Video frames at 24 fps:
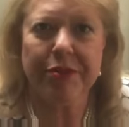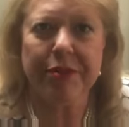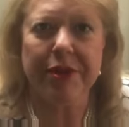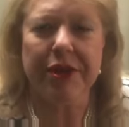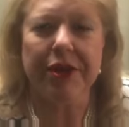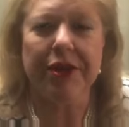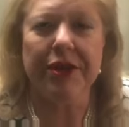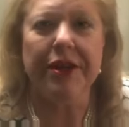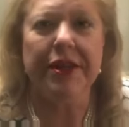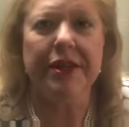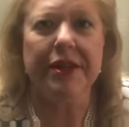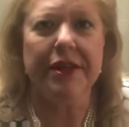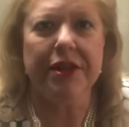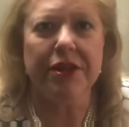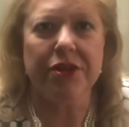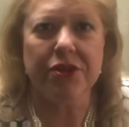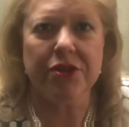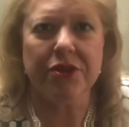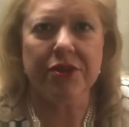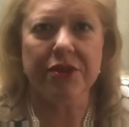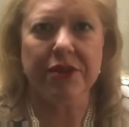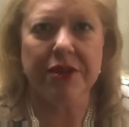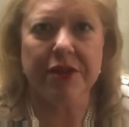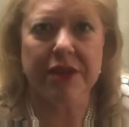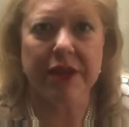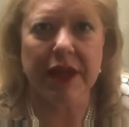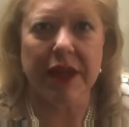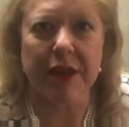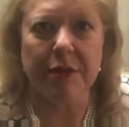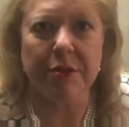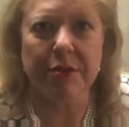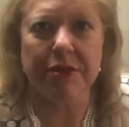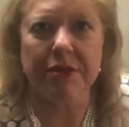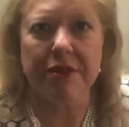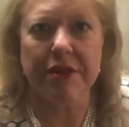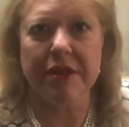married and you're still
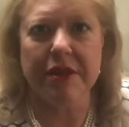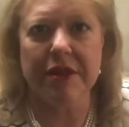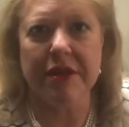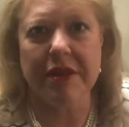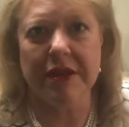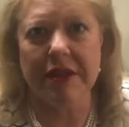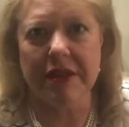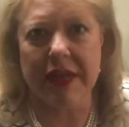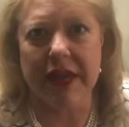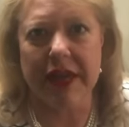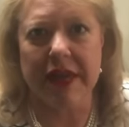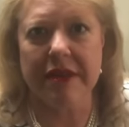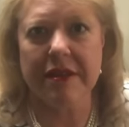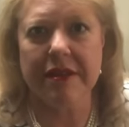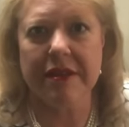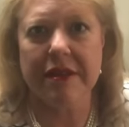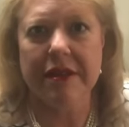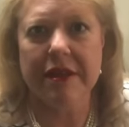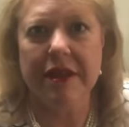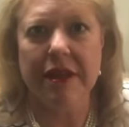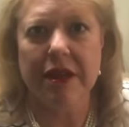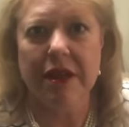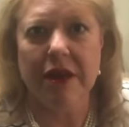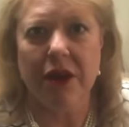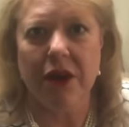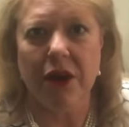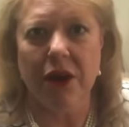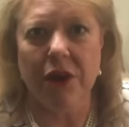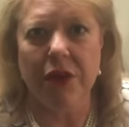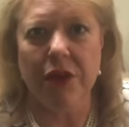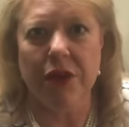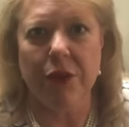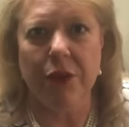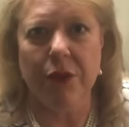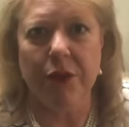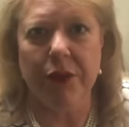able to collect
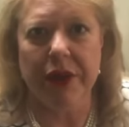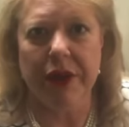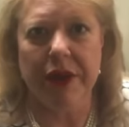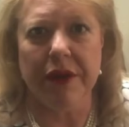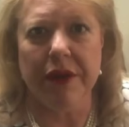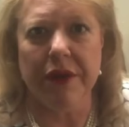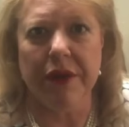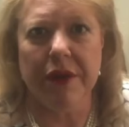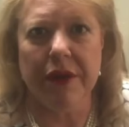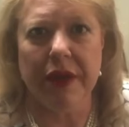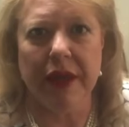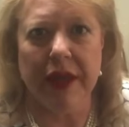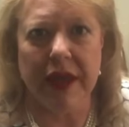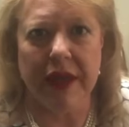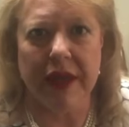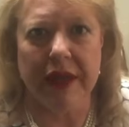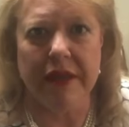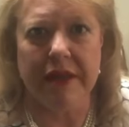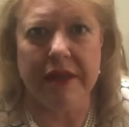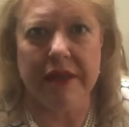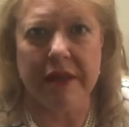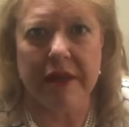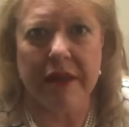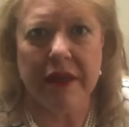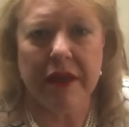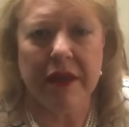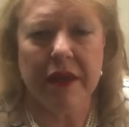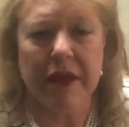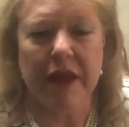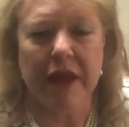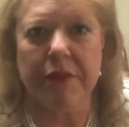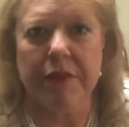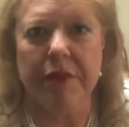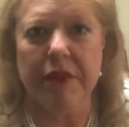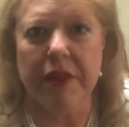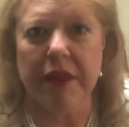on the will and
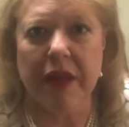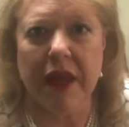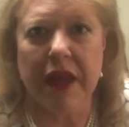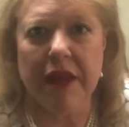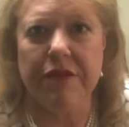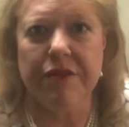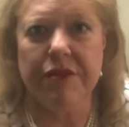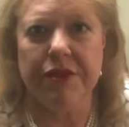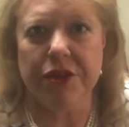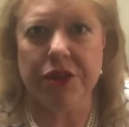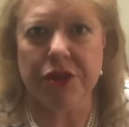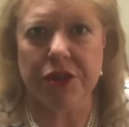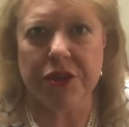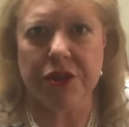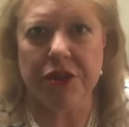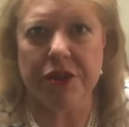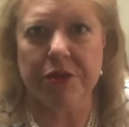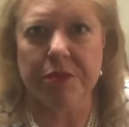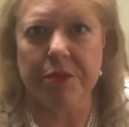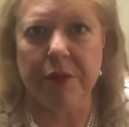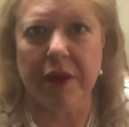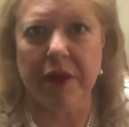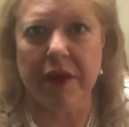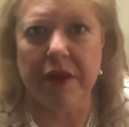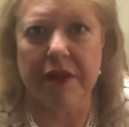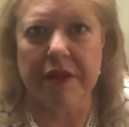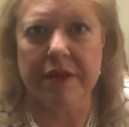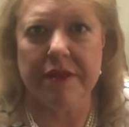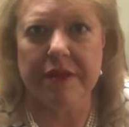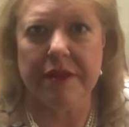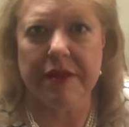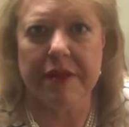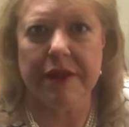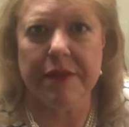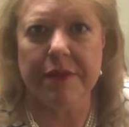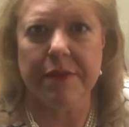the life insurance
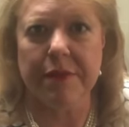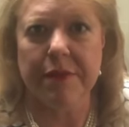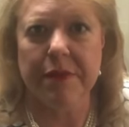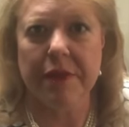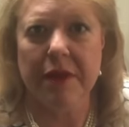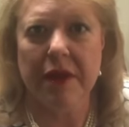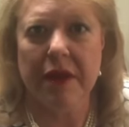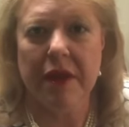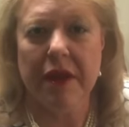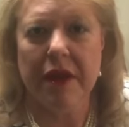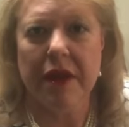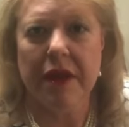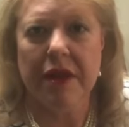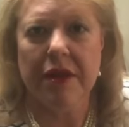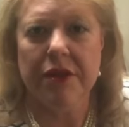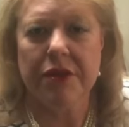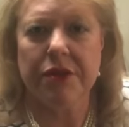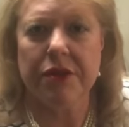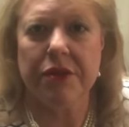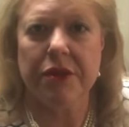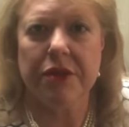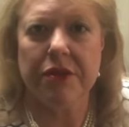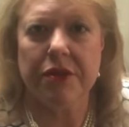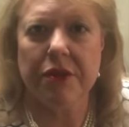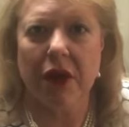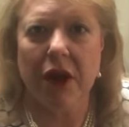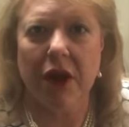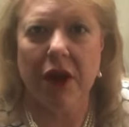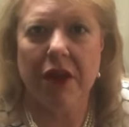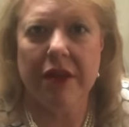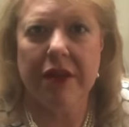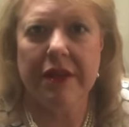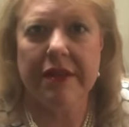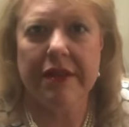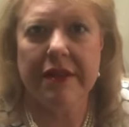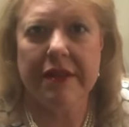policy. So it's
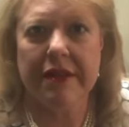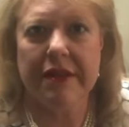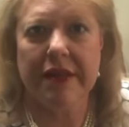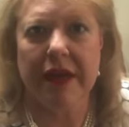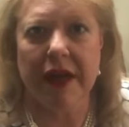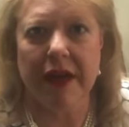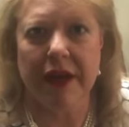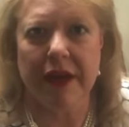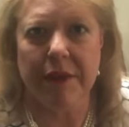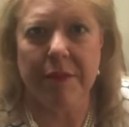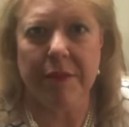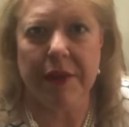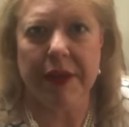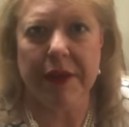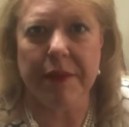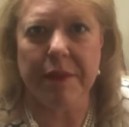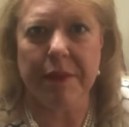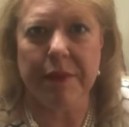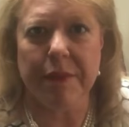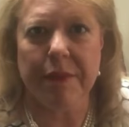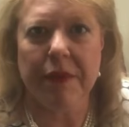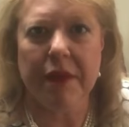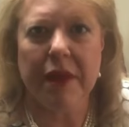all in the timing.